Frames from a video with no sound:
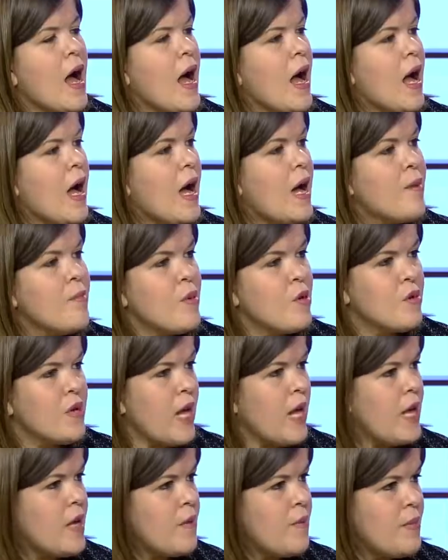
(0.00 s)
I'm
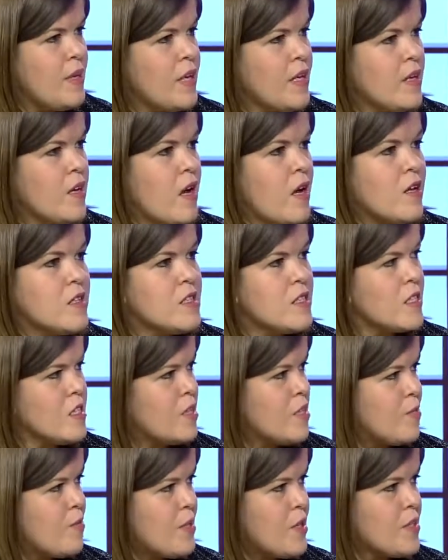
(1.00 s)
okay being called a
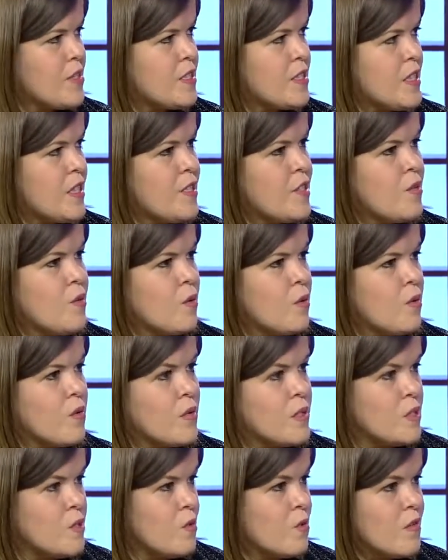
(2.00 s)
little person or
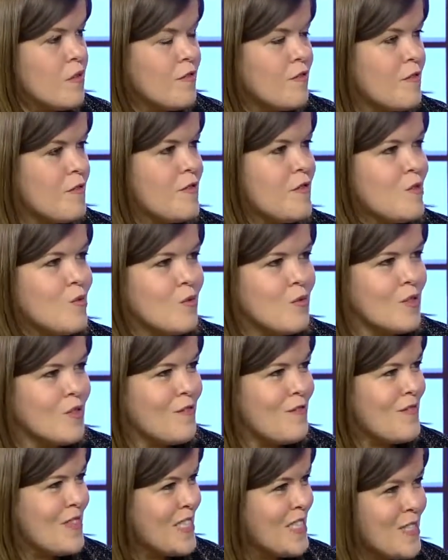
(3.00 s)
a dwarf.
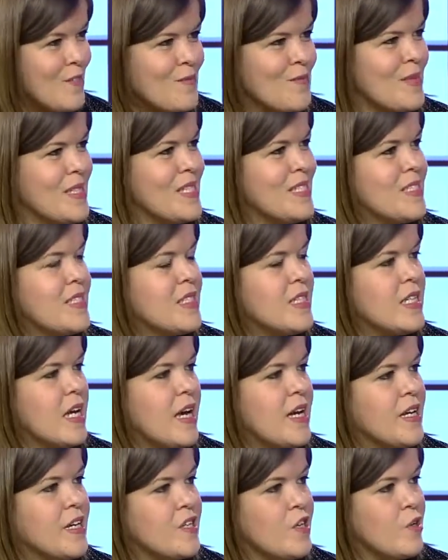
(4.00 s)
Dwarfism is the
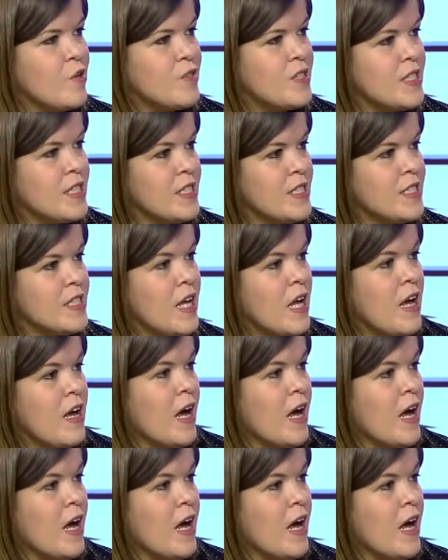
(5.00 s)
diagnosis.